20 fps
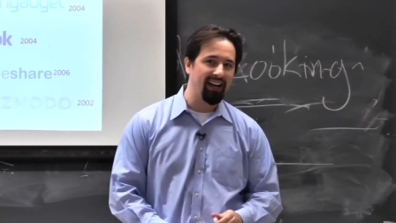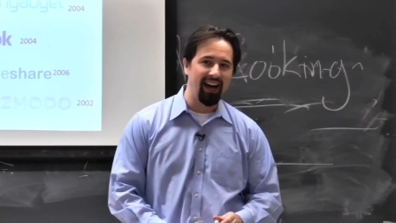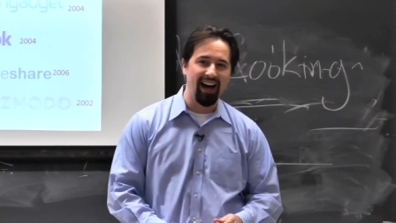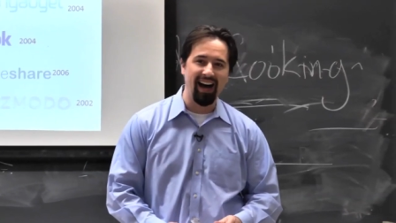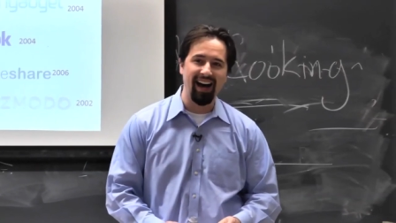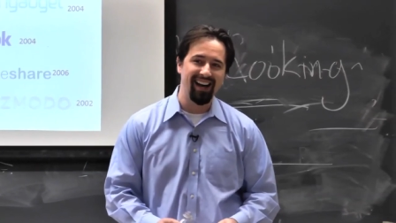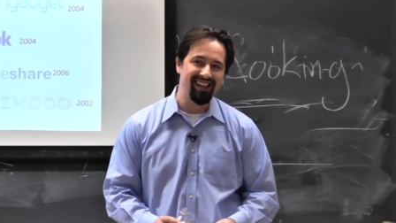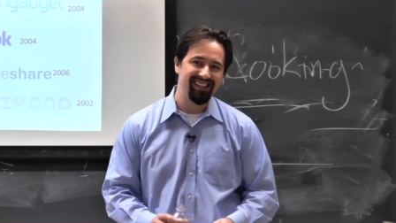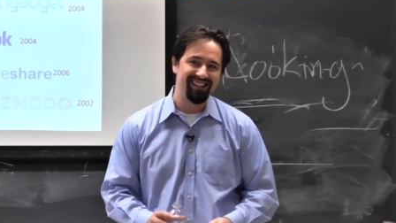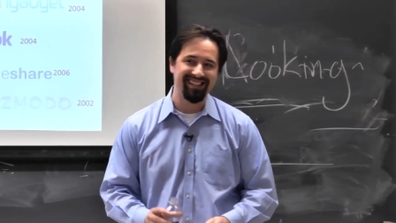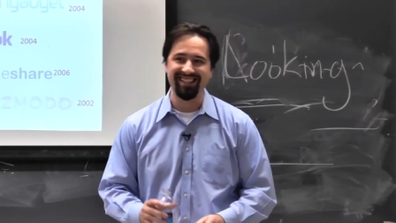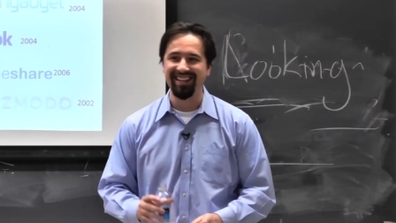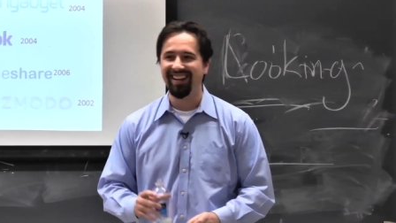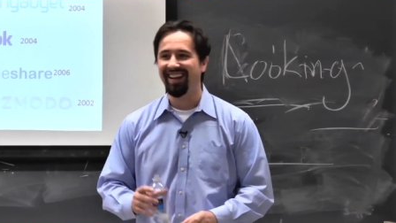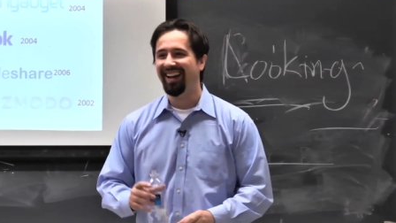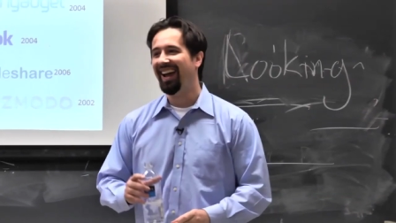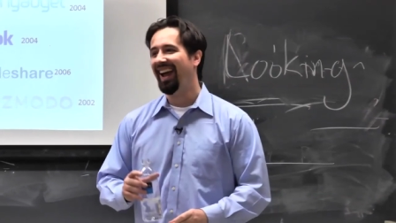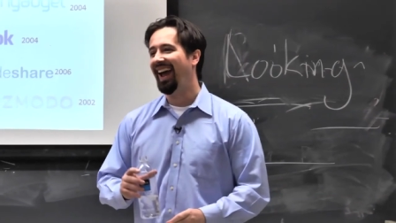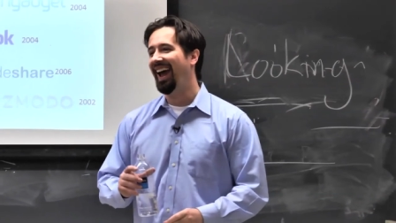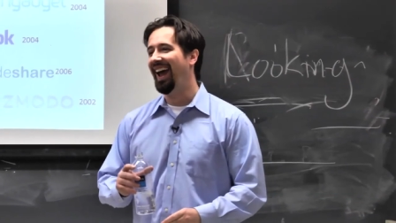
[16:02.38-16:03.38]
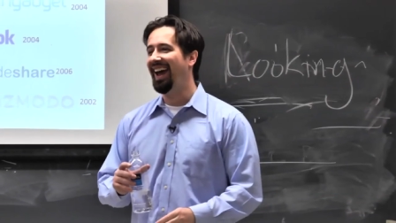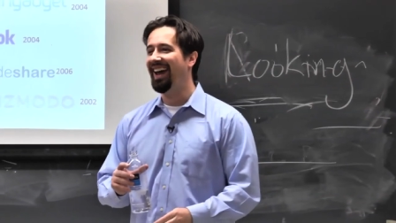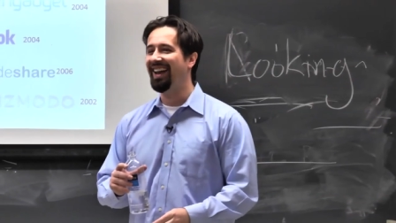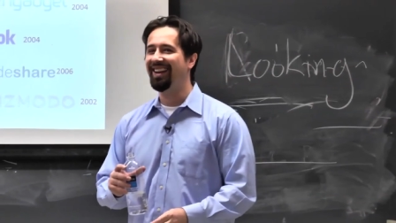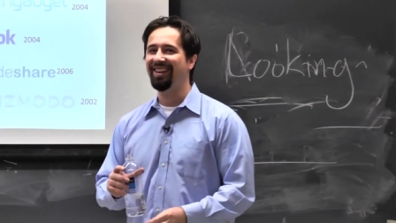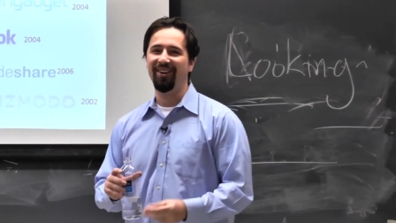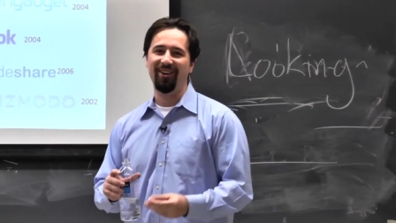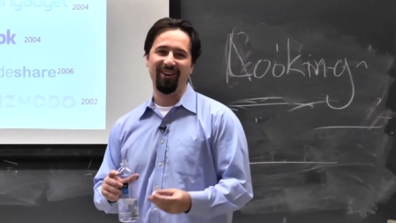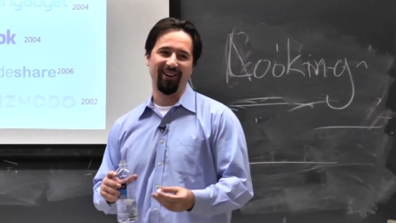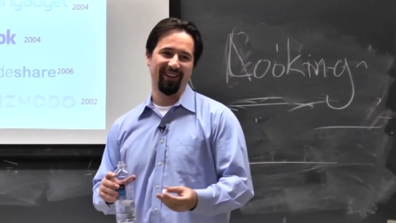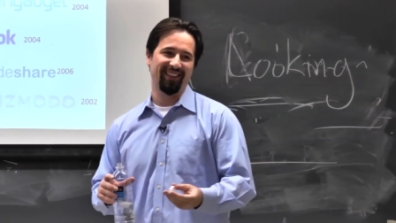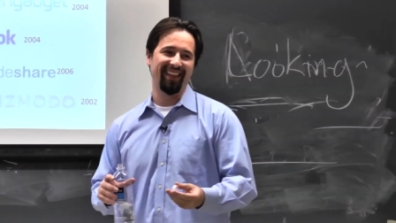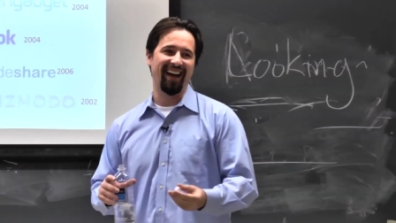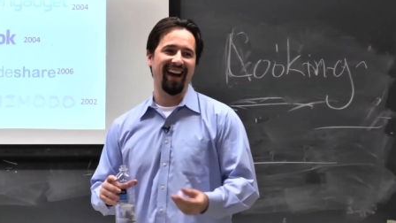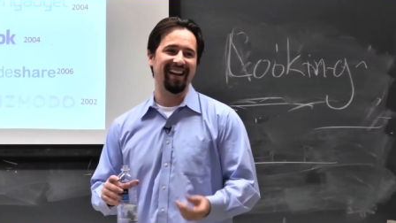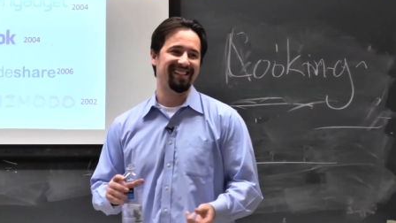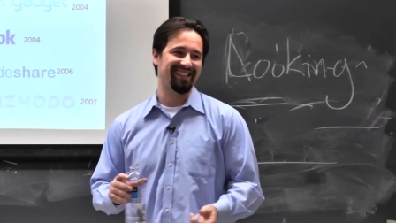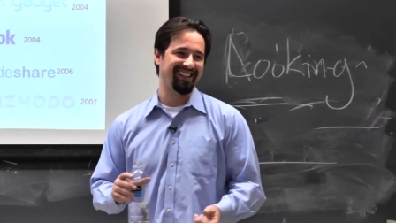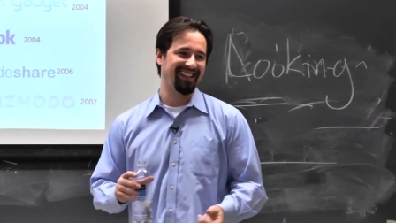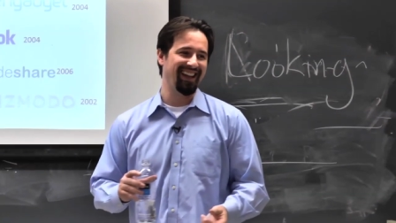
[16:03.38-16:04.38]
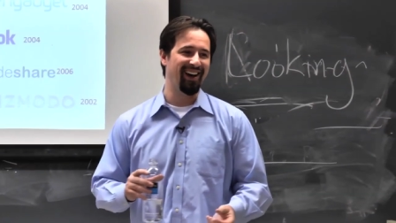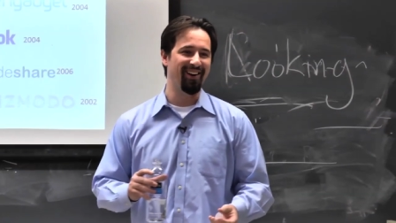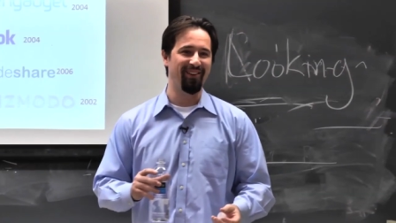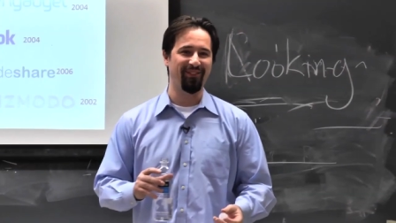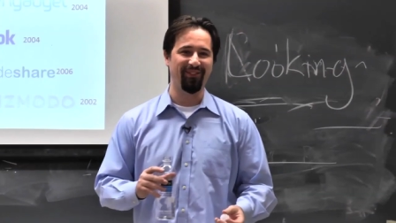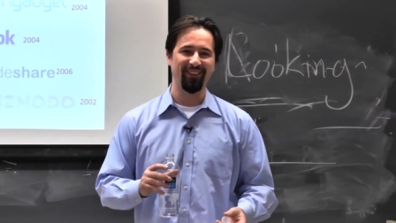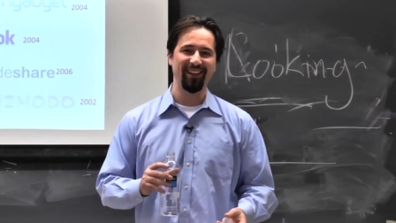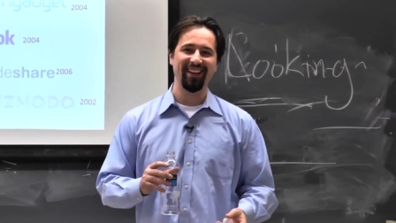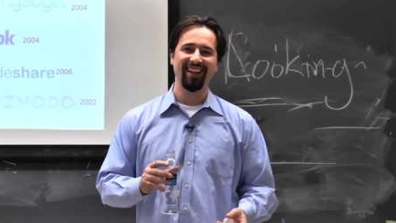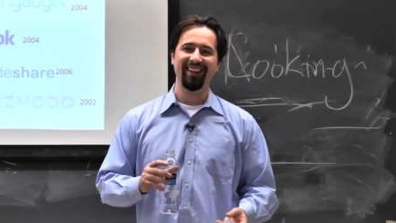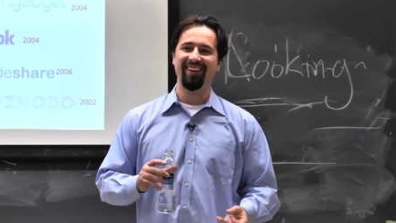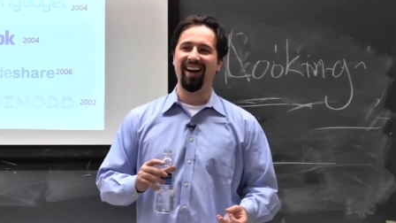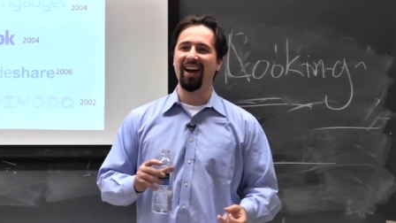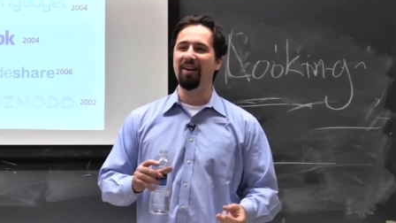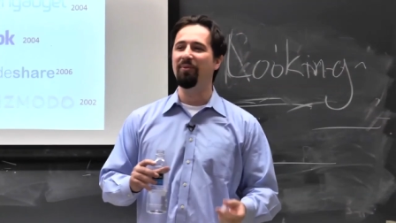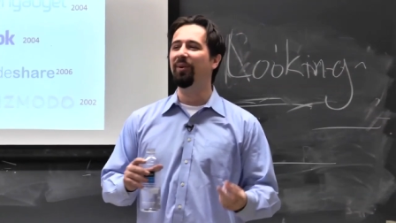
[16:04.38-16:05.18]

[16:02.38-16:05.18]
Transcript: gods and all of that stuff, right?